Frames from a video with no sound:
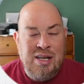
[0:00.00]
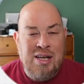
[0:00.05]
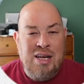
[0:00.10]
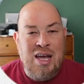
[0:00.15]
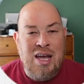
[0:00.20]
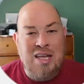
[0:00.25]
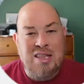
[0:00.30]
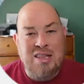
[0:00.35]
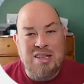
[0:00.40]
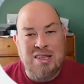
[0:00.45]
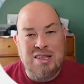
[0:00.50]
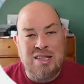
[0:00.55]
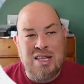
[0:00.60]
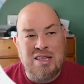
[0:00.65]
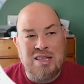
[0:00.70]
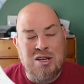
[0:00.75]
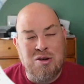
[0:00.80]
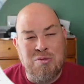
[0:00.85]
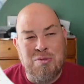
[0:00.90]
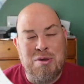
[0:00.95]
and then
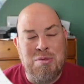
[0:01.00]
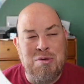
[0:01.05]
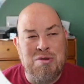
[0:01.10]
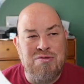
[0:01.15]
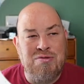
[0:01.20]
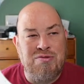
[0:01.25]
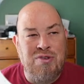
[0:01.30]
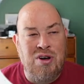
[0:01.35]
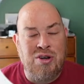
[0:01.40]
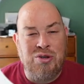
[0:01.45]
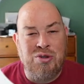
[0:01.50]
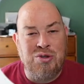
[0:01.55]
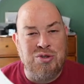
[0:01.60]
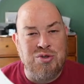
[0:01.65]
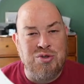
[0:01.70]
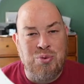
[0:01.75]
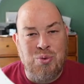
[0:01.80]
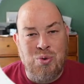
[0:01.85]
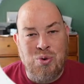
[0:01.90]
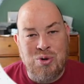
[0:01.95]
they're maybe funneled
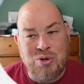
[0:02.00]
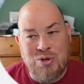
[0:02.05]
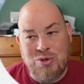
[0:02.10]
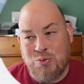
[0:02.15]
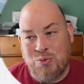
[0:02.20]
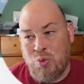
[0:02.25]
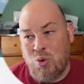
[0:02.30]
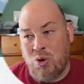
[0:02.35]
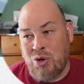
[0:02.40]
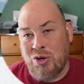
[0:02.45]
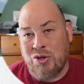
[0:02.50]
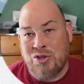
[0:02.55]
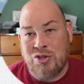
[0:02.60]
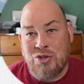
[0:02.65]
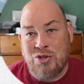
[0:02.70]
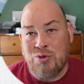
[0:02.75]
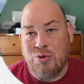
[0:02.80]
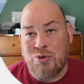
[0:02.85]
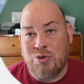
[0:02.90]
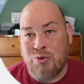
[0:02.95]
towards 1 or
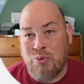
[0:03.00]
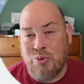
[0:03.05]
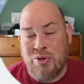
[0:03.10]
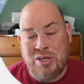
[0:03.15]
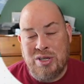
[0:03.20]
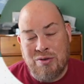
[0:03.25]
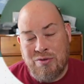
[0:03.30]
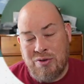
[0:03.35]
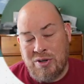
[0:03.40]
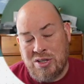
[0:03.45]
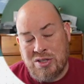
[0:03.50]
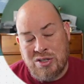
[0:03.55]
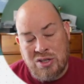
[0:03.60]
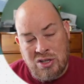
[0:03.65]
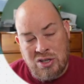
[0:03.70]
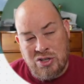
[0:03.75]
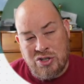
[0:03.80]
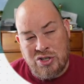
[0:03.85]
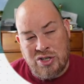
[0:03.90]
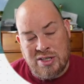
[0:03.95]
2 or 3 different
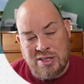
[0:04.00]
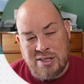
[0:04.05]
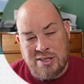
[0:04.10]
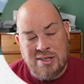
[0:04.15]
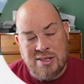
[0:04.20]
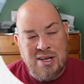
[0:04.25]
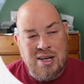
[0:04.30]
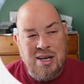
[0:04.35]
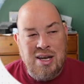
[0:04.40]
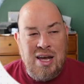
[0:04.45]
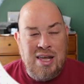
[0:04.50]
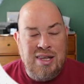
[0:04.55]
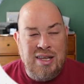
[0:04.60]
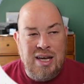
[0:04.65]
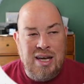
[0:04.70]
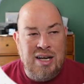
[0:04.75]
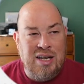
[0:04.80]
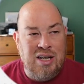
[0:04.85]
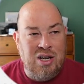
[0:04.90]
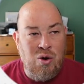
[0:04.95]
excursions, and they
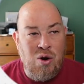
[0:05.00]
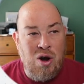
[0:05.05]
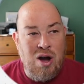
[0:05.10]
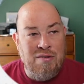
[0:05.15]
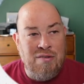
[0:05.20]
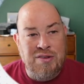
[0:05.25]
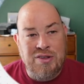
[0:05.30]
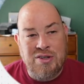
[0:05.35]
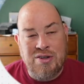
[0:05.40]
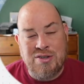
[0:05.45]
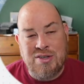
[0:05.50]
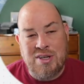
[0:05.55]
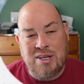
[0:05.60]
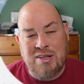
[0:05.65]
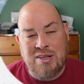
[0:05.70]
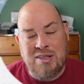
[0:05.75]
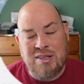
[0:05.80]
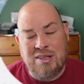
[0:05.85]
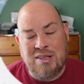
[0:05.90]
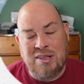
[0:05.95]
kind of go off. And they're
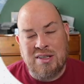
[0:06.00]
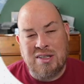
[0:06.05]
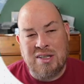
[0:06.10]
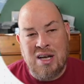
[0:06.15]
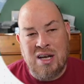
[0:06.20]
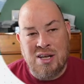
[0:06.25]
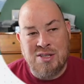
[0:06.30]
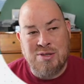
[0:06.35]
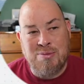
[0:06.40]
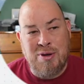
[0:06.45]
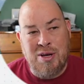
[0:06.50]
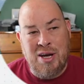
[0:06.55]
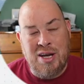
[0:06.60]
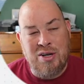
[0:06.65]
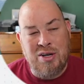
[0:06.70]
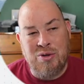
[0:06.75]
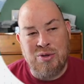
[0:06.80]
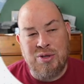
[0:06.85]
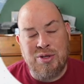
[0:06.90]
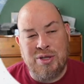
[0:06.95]
in Cozumel, I
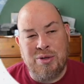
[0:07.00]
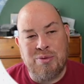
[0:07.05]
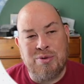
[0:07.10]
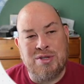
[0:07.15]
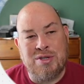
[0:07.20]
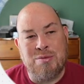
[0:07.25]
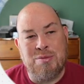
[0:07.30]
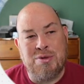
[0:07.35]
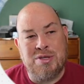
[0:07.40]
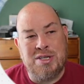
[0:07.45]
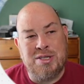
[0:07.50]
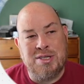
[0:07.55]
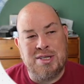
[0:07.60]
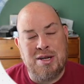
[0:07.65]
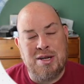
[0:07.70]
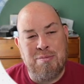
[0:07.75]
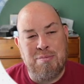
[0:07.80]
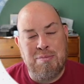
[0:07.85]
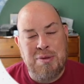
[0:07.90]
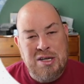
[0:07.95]
know that there were some of these kind
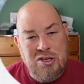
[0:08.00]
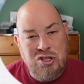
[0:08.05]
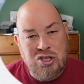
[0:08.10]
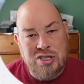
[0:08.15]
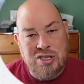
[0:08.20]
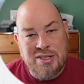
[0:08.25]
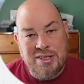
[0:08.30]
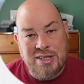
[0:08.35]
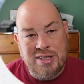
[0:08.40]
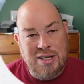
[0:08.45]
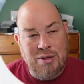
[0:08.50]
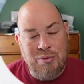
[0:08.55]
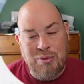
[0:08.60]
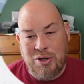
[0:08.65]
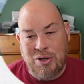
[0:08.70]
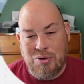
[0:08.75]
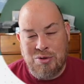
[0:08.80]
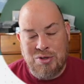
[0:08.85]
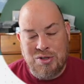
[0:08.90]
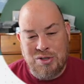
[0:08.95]
of beaches that they would
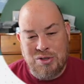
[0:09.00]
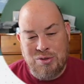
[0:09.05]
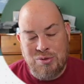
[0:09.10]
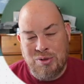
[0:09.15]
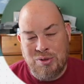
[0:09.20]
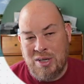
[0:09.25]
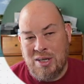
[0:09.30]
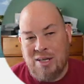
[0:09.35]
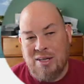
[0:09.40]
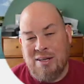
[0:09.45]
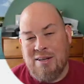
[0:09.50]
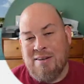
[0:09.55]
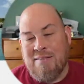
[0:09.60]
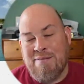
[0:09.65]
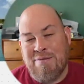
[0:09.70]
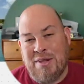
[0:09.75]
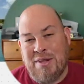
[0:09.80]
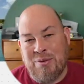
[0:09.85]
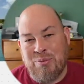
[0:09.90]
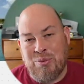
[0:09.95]
go to.
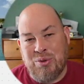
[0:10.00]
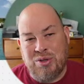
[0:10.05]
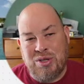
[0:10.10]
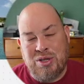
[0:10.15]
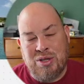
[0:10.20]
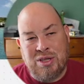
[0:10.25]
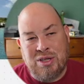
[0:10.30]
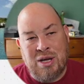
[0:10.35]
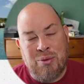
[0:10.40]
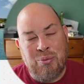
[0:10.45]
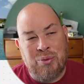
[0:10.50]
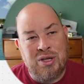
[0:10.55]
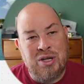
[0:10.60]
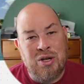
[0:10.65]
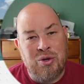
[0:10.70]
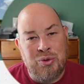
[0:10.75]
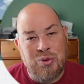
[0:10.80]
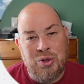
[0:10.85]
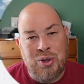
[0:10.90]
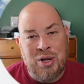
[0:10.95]
They were that way,
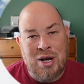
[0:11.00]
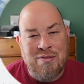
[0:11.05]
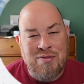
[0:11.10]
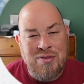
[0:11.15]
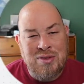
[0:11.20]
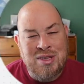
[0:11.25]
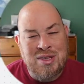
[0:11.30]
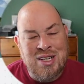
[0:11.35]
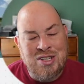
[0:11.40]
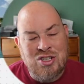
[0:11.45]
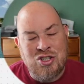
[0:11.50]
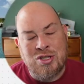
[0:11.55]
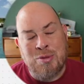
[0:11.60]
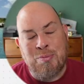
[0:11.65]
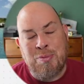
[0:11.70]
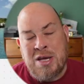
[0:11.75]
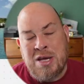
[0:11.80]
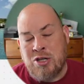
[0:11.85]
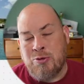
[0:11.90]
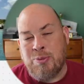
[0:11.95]
you can have not just the
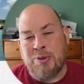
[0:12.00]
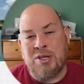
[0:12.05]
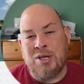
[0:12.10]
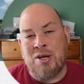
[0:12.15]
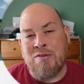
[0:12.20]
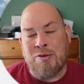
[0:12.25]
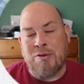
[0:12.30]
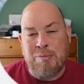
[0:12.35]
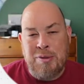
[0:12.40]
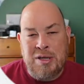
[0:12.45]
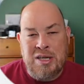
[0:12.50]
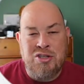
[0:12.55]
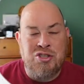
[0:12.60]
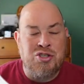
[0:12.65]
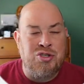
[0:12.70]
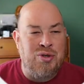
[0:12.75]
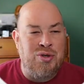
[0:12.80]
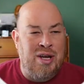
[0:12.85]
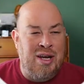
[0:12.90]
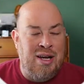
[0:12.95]
beach, but then you have the beach and
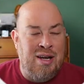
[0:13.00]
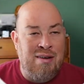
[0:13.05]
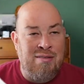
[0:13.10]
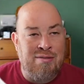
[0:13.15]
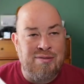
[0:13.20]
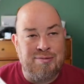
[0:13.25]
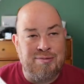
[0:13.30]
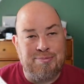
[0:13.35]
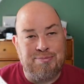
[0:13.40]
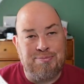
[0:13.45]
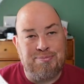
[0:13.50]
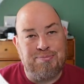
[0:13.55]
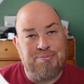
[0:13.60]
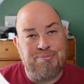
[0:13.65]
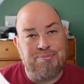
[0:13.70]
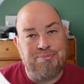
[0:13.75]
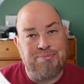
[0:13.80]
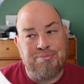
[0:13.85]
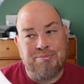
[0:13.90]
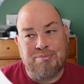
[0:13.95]
you have
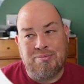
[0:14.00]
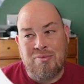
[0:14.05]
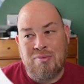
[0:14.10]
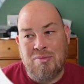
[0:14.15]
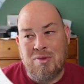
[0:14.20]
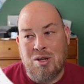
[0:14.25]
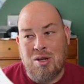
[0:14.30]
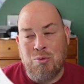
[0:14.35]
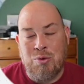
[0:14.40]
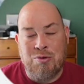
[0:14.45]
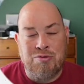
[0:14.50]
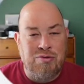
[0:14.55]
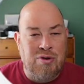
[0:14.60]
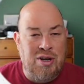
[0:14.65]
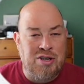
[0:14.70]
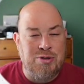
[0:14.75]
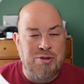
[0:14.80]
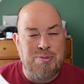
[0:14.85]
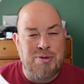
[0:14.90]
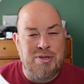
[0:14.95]

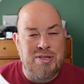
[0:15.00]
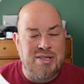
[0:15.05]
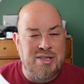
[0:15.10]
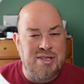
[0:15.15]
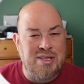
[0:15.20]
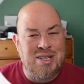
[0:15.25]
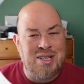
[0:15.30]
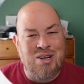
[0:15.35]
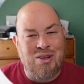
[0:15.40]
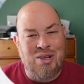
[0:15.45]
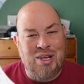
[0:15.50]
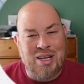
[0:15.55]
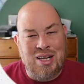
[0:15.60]
refreshments and like a